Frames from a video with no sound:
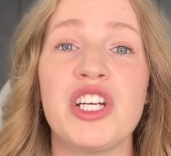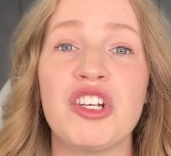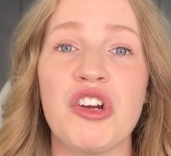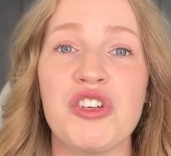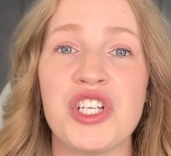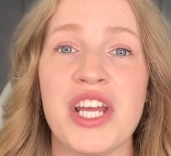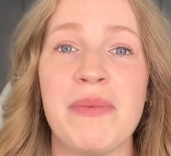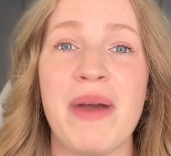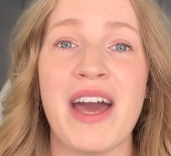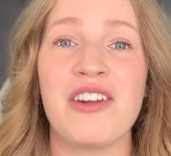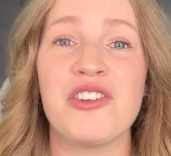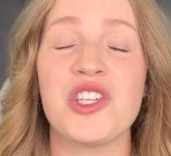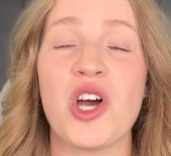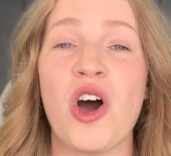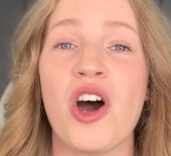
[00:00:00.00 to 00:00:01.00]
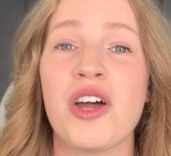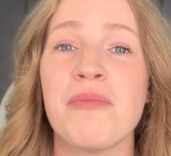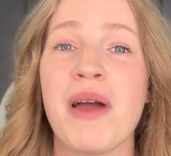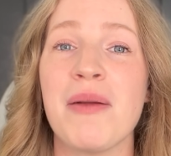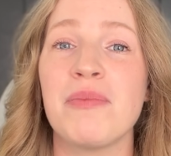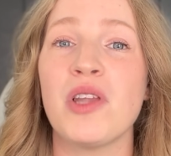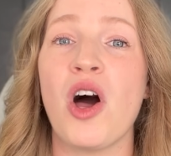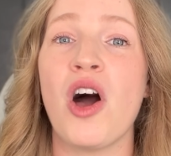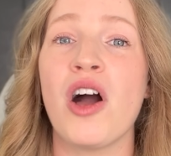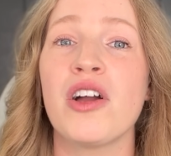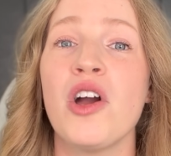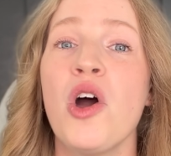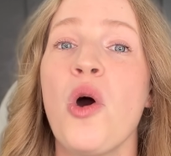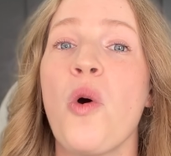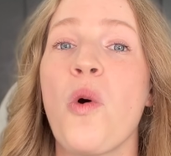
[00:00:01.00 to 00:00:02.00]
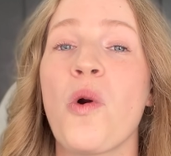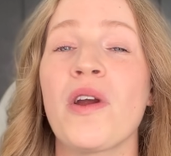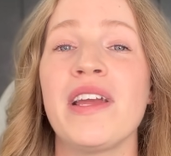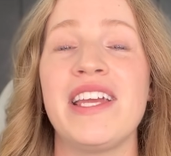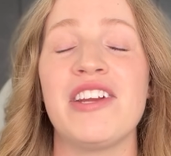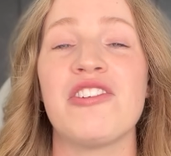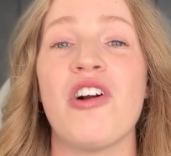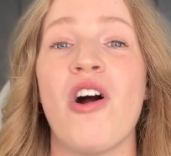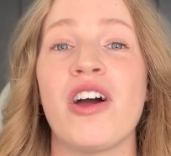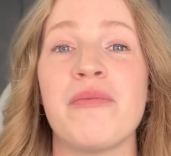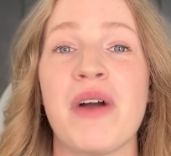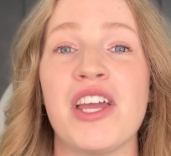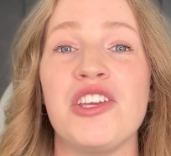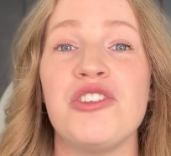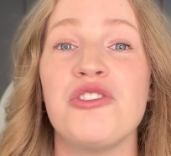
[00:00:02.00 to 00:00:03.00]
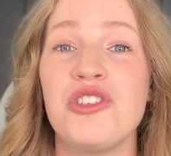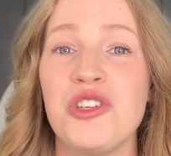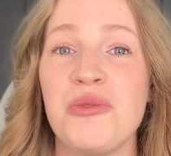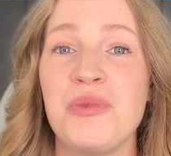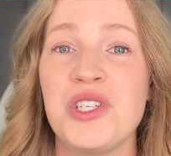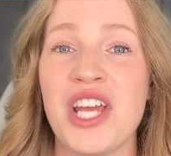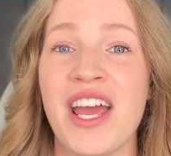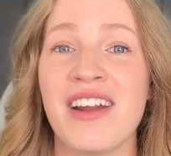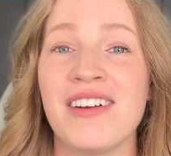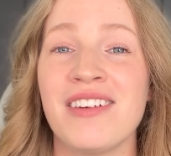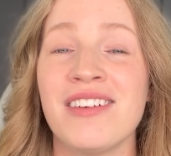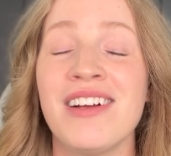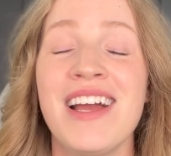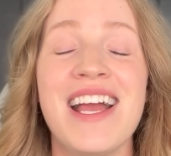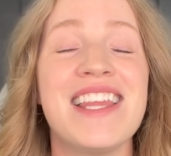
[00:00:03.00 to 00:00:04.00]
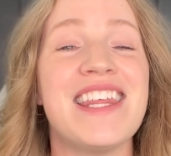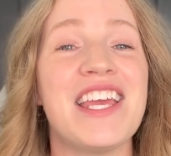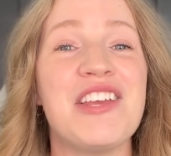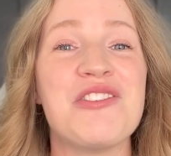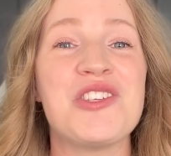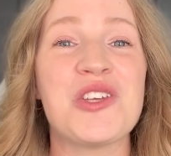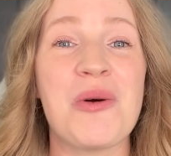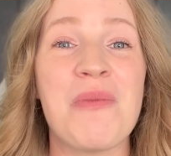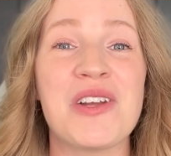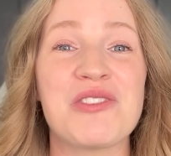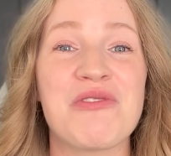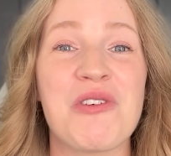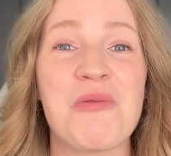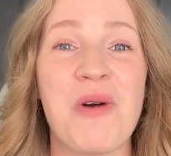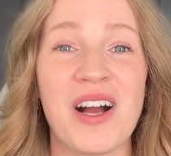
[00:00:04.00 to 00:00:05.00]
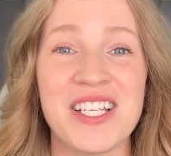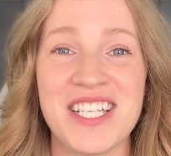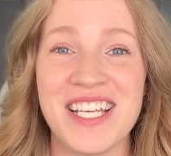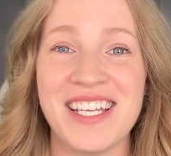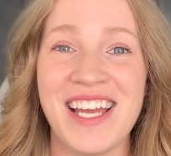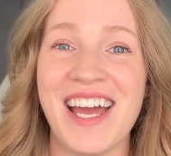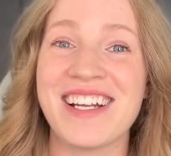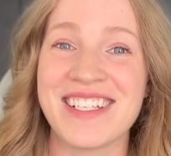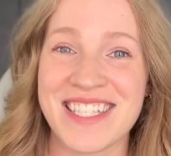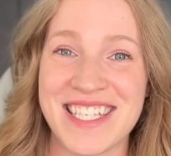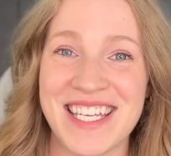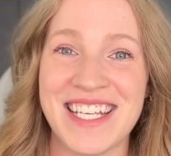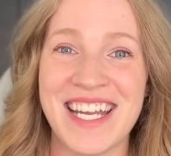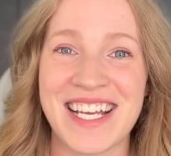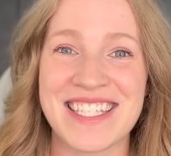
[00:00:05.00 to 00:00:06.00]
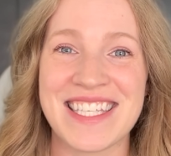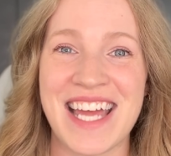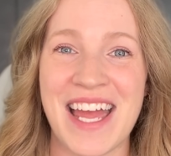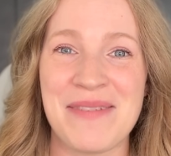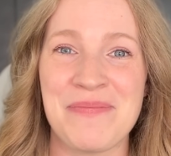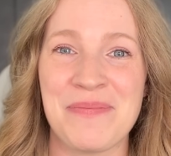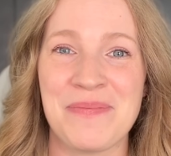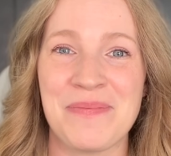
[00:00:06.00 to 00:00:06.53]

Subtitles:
crochet patterns on my blog or here on my YouTube channel. Thank you so much for watching, and I'll see you next time.